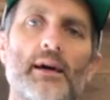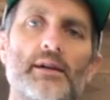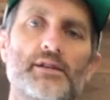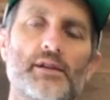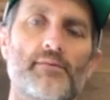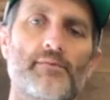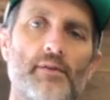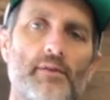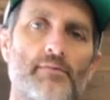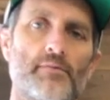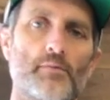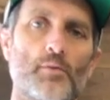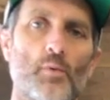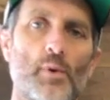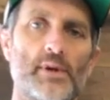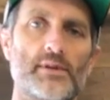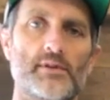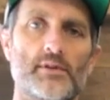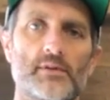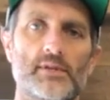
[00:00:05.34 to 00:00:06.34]
Jeff here from the
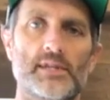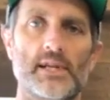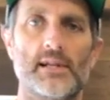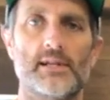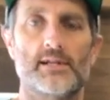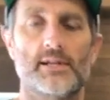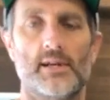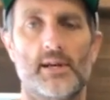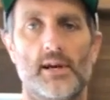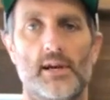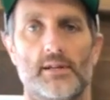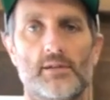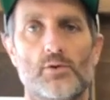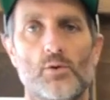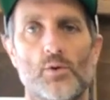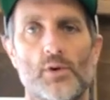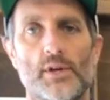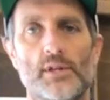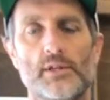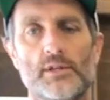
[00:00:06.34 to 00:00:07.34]
Wetsuit Centre,
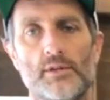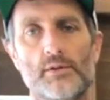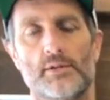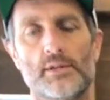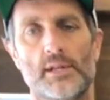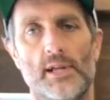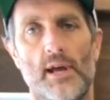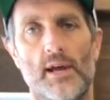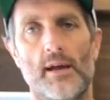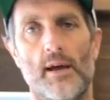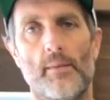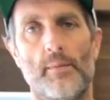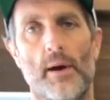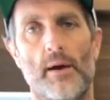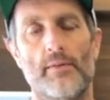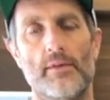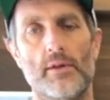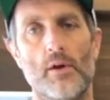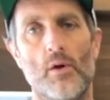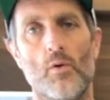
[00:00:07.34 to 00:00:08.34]
talking to you today
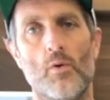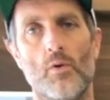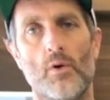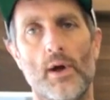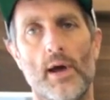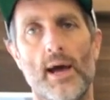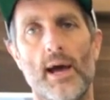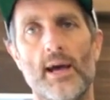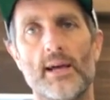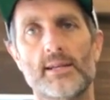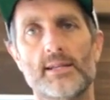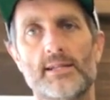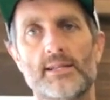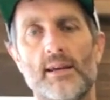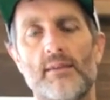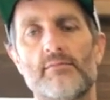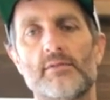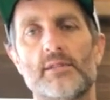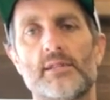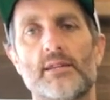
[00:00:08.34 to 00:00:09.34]
about the Orca
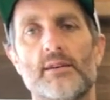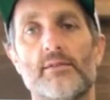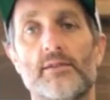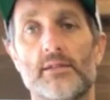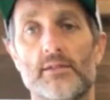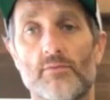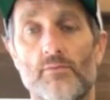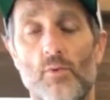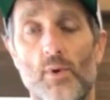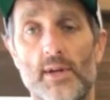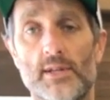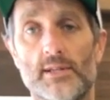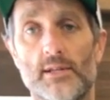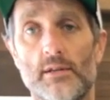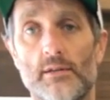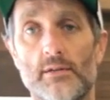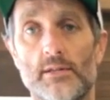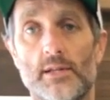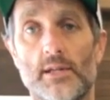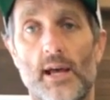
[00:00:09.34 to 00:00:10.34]
S7 series of
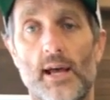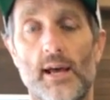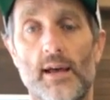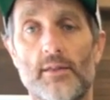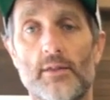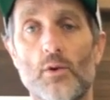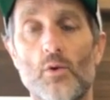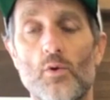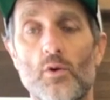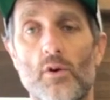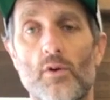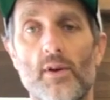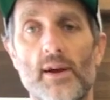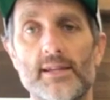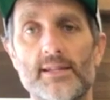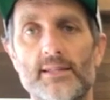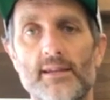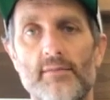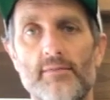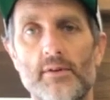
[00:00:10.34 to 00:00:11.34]
wetsuits. The Orca
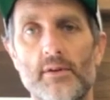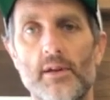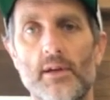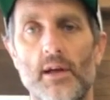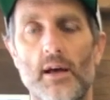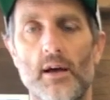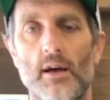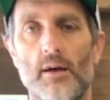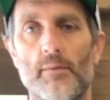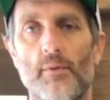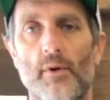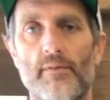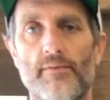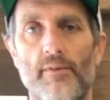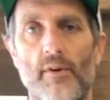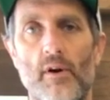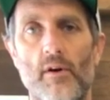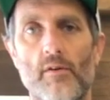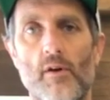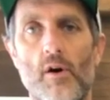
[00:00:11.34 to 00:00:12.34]
S7, by
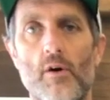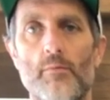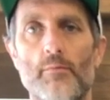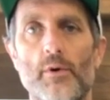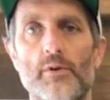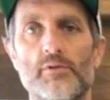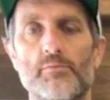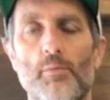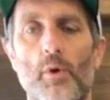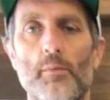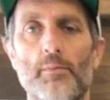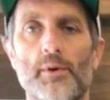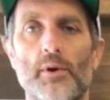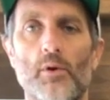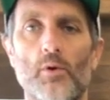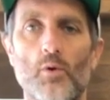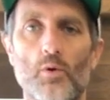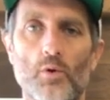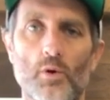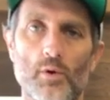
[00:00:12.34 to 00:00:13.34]
far our most popular
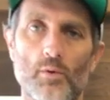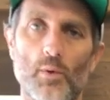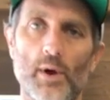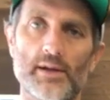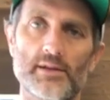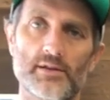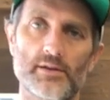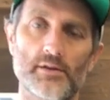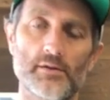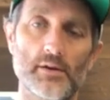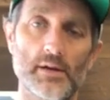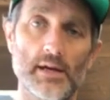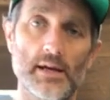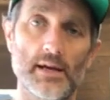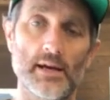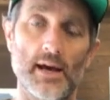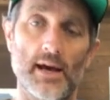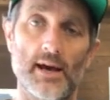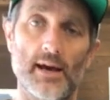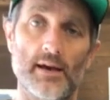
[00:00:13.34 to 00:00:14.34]
Orca wetsuit
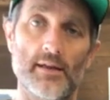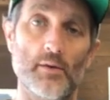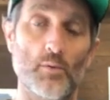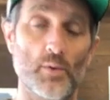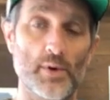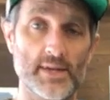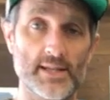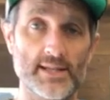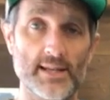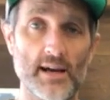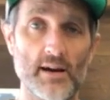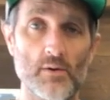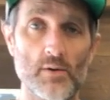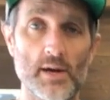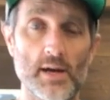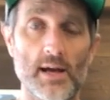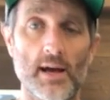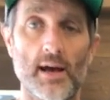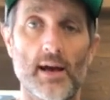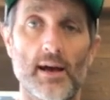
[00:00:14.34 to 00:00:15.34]
that we sell,
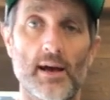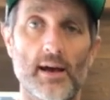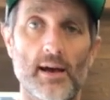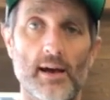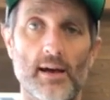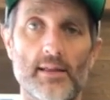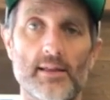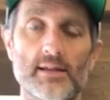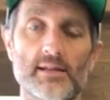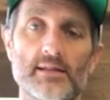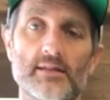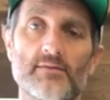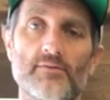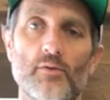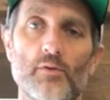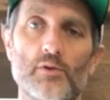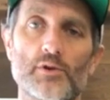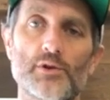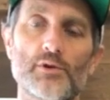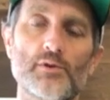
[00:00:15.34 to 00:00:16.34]
and this is
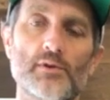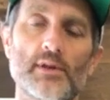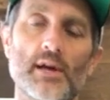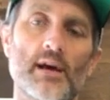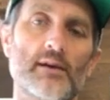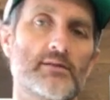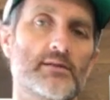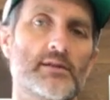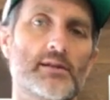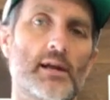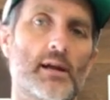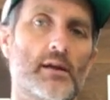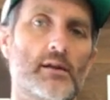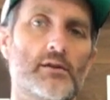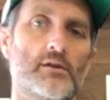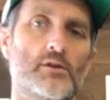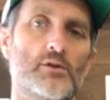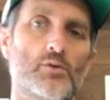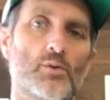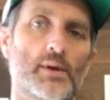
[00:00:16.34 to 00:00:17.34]
for
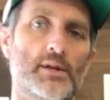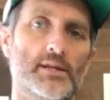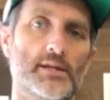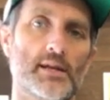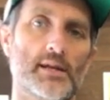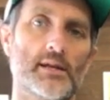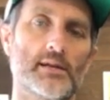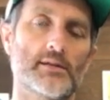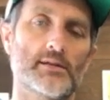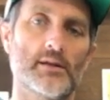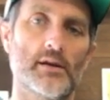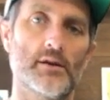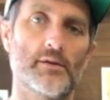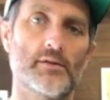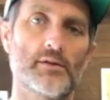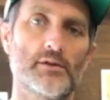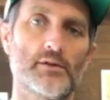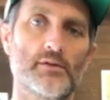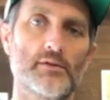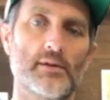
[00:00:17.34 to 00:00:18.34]
2020, so
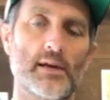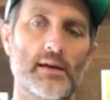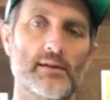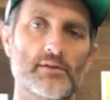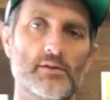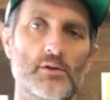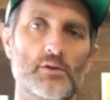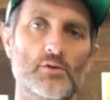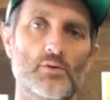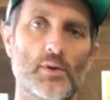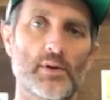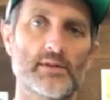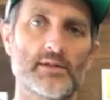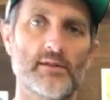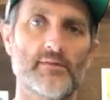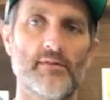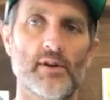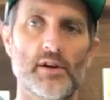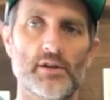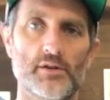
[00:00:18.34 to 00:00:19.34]
the
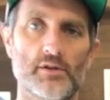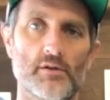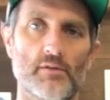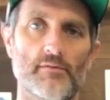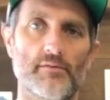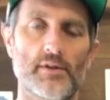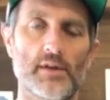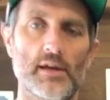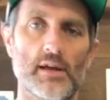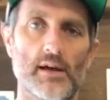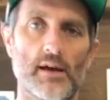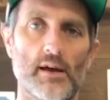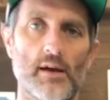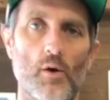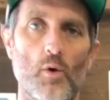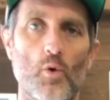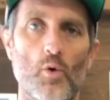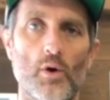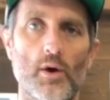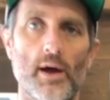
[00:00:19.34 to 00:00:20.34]
2020 version of the
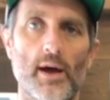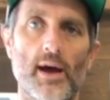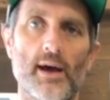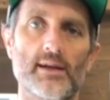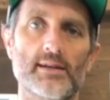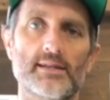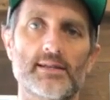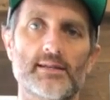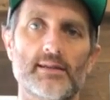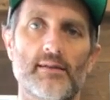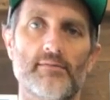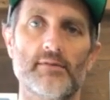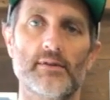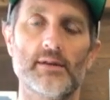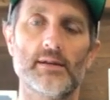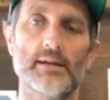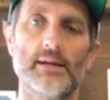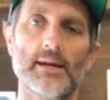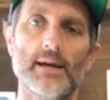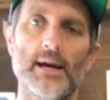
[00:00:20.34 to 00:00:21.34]
Orca S7.
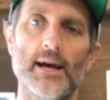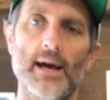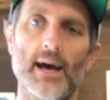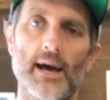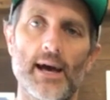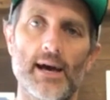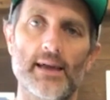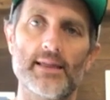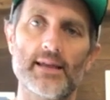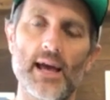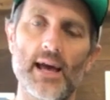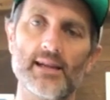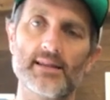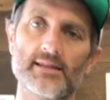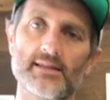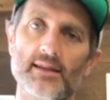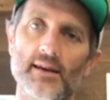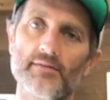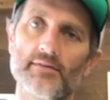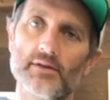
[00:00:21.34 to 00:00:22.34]
The
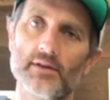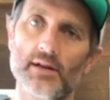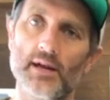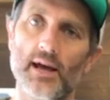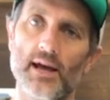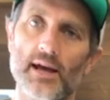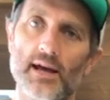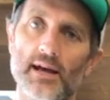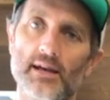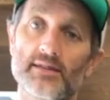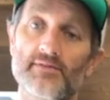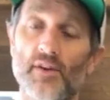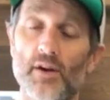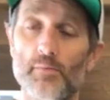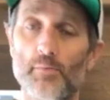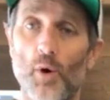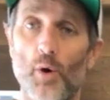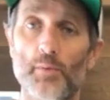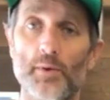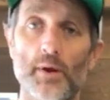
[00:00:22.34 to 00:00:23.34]
S7 is very
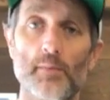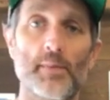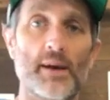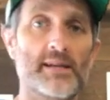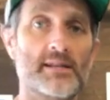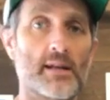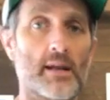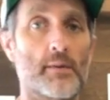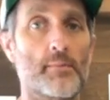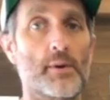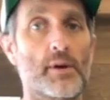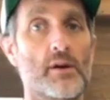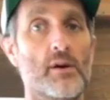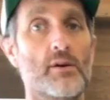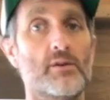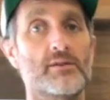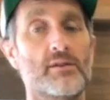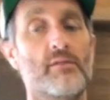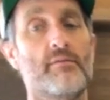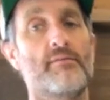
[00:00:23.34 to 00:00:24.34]
popular basically
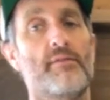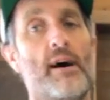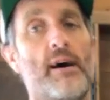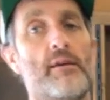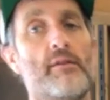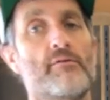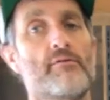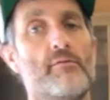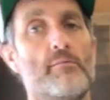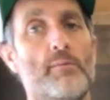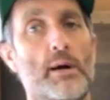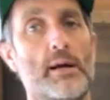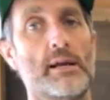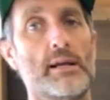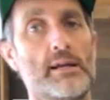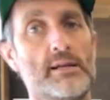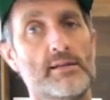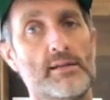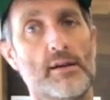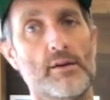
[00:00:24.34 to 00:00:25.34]
because of value for money.
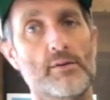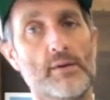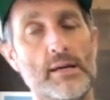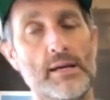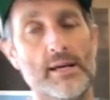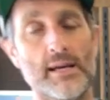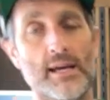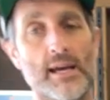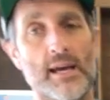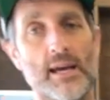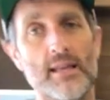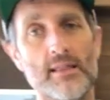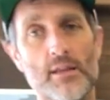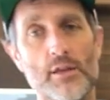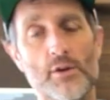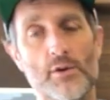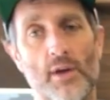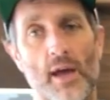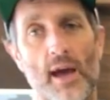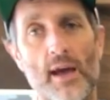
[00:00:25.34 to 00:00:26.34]
So in
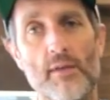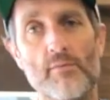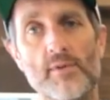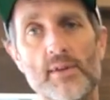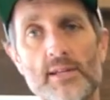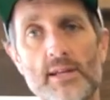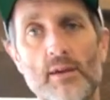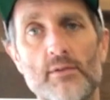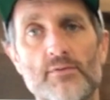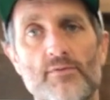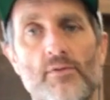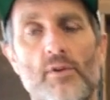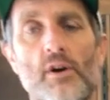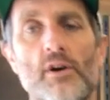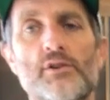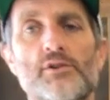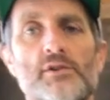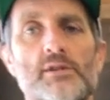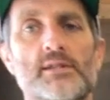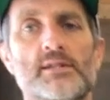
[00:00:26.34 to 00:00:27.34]
the UK retails for
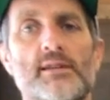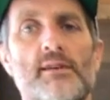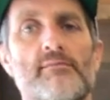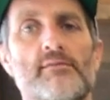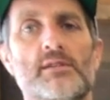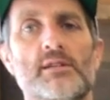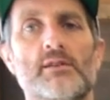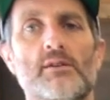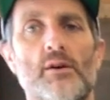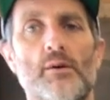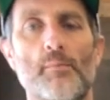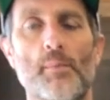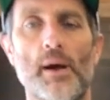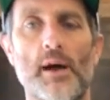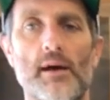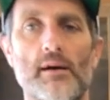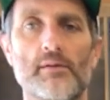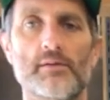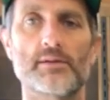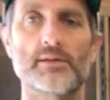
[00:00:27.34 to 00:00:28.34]

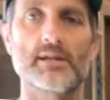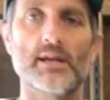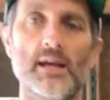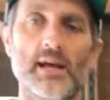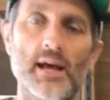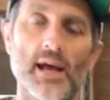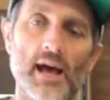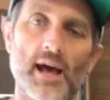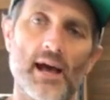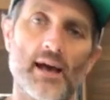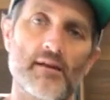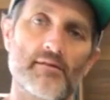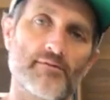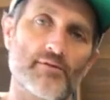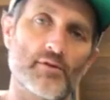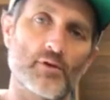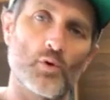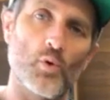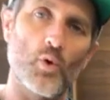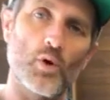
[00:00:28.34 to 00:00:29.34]
£179, and
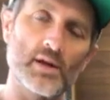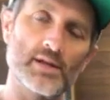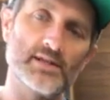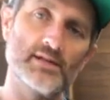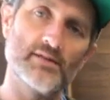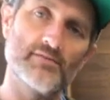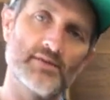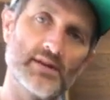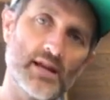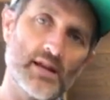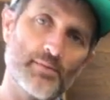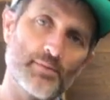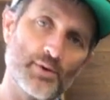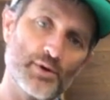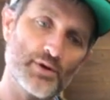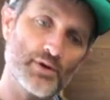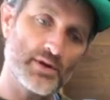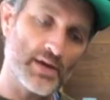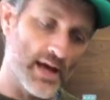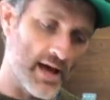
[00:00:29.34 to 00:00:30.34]
for the quality of
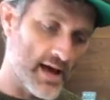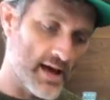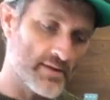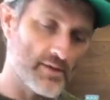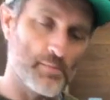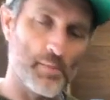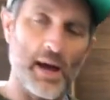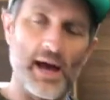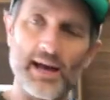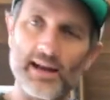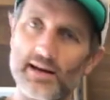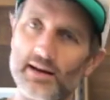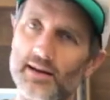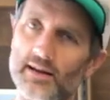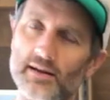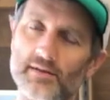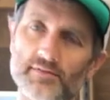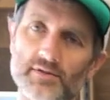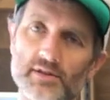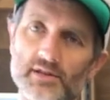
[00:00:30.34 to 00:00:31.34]
neoprene you get, the
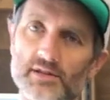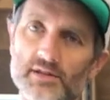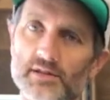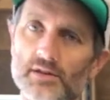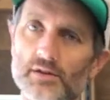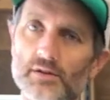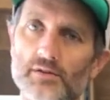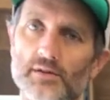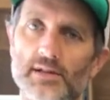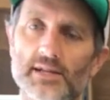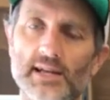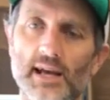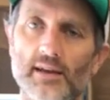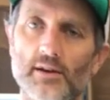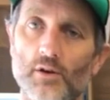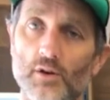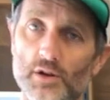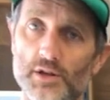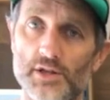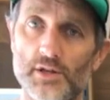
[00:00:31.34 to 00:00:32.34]
panelling of the suit, the
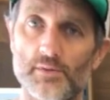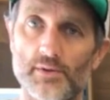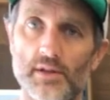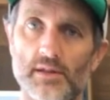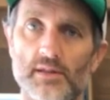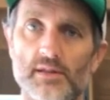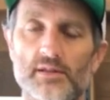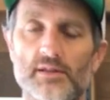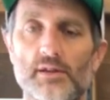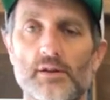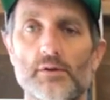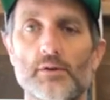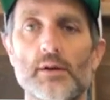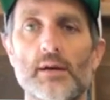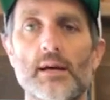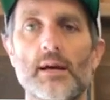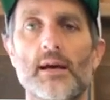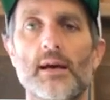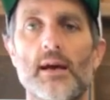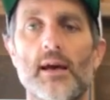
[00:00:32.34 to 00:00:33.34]
technology within the suit,
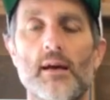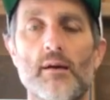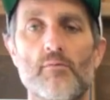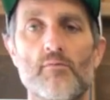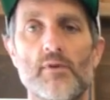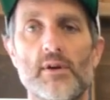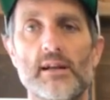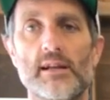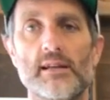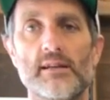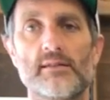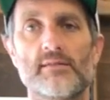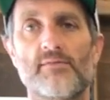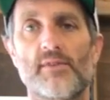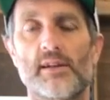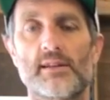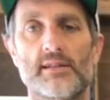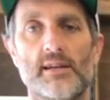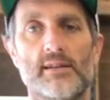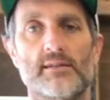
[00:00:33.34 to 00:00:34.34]
it really is
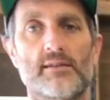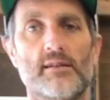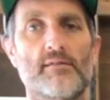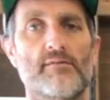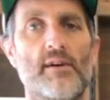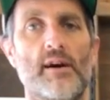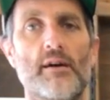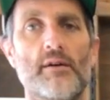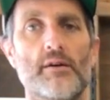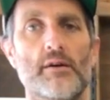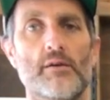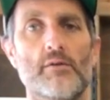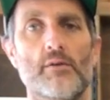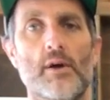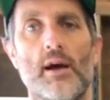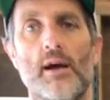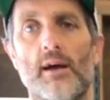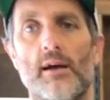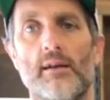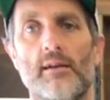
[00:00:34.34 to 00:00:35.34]
fantastic value,
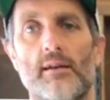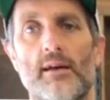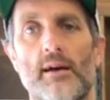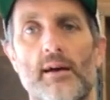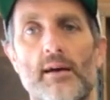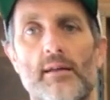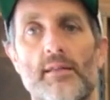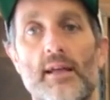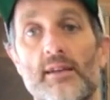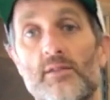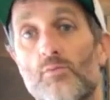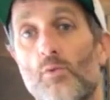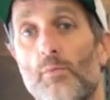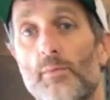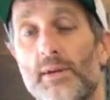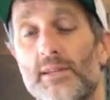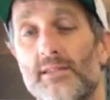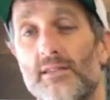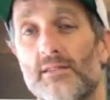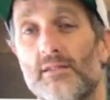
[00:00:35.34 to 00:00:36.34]
and that's what
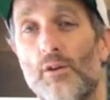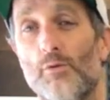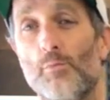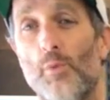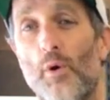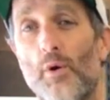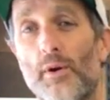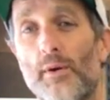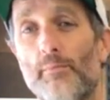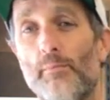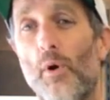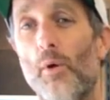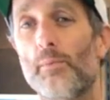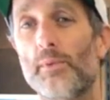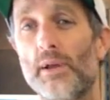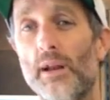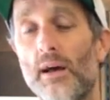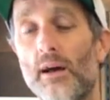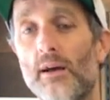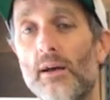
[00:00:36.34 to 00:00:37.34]
makes it so
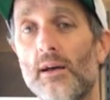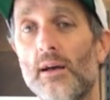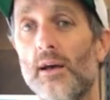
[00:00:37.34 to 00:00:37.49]
popular